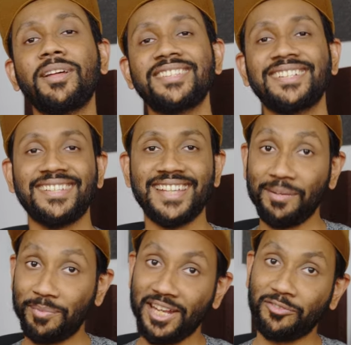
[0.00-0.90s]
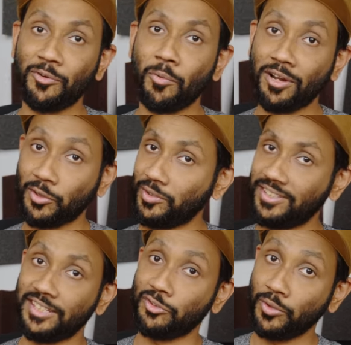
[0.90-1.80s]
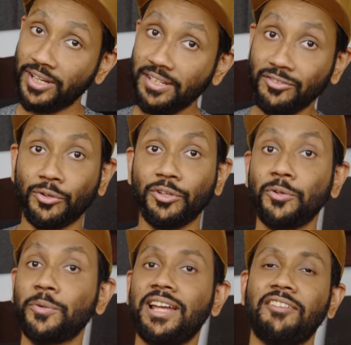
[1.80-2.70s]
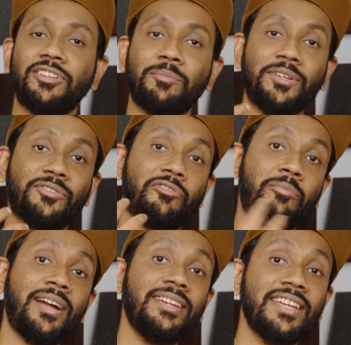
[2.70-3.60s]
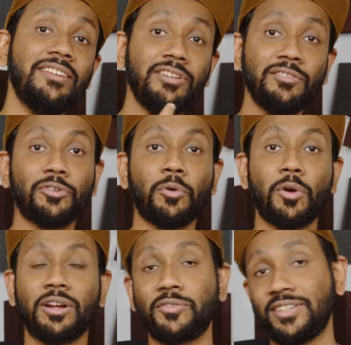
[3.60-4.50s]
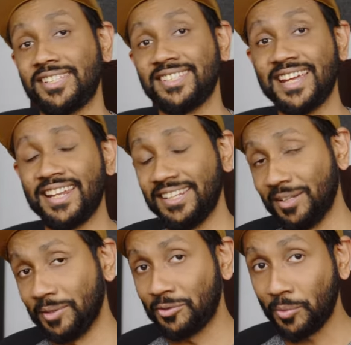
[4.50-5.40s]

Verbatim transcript: Plus it has IPX4 water resistance rating, so you will have that peace of mind even if your workout sessions get a little bit